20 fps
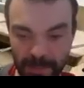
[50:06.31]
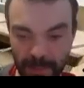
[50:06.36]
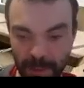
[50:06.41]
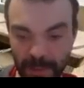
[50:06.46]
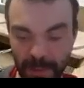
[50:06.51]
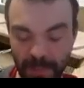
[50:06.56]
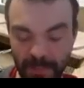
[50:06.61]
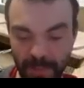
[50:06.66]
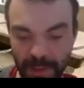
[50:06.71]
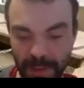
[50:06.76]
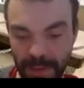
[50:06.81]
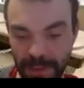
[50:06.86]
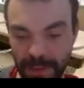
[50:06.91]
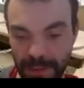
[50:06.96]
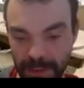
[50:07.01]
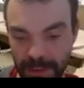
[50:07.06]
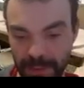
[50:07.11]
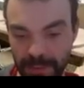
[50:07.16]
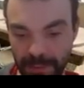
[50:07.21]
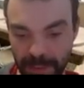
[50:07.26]
problem file
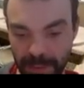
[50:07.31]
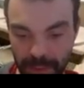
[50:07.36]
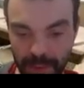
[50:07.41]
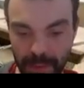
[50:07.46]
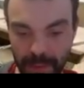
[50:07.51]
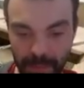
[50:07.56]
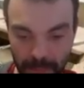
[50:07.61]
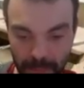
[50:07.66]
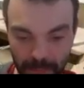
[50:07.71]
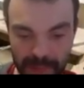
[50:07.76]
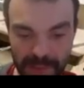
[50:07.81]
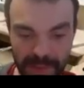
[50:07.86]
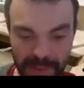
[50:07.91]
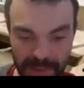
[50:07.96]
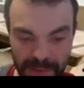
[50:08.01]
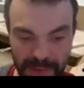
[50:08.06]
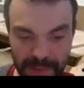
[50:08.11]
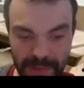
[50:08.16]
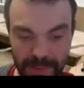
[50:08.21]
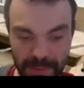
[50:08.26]
here, then you will also
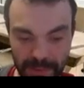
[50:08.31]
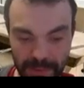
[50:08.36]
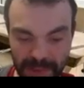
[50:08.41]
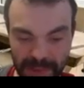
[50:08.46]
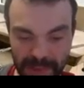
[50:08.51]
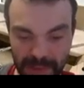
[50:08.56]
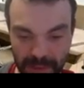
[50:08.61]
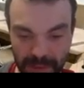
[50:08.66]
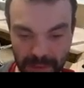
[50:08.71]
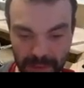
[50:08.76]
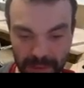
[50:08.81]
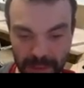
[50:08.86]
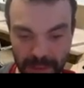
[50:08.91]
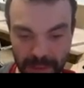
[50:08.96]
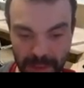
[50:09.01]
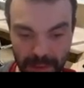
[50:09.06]
see the missing